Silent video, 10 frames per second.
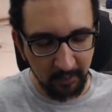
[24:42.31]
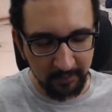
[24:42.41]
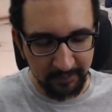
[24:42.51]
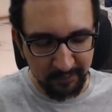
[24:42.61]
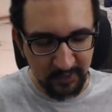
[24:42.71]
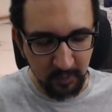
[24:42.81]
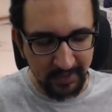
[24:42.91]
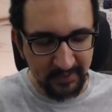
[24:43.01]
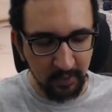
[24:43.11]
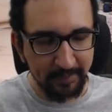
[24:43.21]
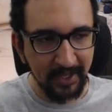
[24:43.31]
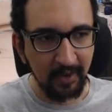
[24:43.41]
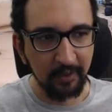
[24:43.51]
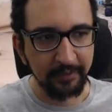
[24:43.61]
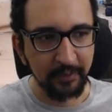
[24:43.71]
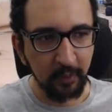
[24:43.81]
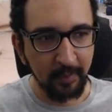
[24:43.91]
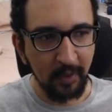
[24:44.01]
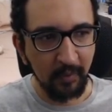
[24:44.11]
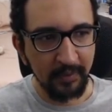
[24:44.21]
The first one is gonna be called
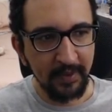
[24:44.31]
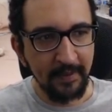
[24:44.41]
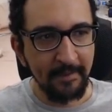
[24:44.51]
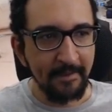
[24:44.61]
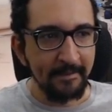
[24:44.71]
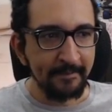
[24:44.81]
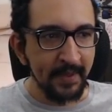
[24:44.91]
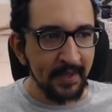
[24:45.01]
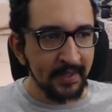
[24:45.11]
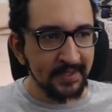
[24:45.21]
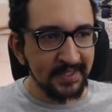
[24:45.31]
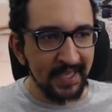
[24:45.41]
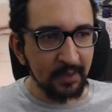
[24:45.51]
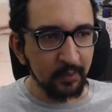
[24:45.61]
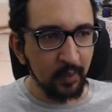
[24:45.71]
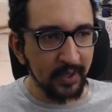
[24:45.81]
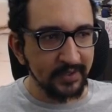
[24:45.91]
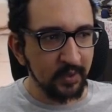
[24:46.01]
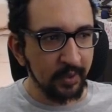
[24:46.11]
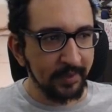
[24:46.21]
normal. The second one
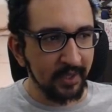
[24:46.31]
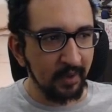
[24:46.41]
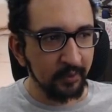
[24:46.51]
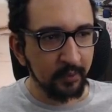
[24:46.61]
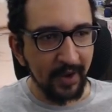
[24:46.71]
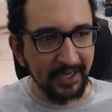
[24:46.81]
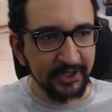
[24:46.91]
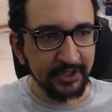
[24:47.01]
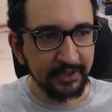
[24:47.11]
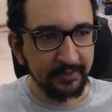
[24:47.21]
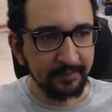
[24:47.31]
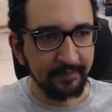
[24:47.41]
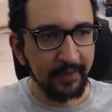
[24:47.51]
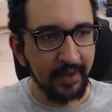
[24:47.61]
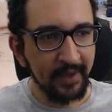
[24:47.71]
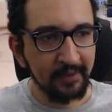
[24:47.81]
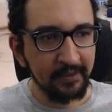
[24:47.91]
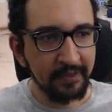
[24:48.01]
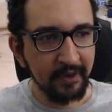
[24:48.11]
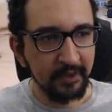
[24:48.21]
is gonna be called crash. And the
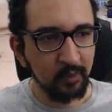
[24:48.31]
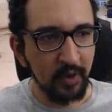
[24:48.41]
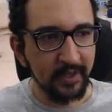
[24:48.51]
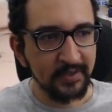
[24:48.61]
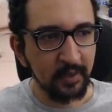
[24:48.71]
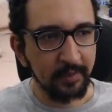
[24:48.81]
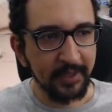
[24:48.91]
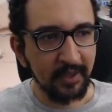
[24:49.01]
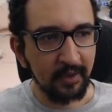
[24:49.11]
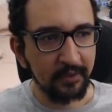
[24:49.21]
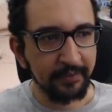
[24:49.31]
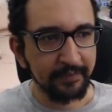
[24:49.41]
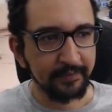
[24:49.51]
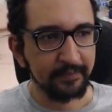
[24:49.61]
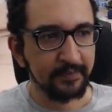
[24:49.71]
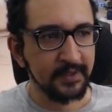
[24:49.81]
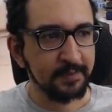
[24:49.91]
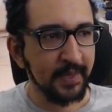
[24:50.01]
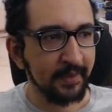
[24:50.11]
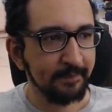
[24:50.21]
third one is gonna be called
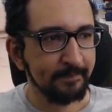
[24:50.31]
spin.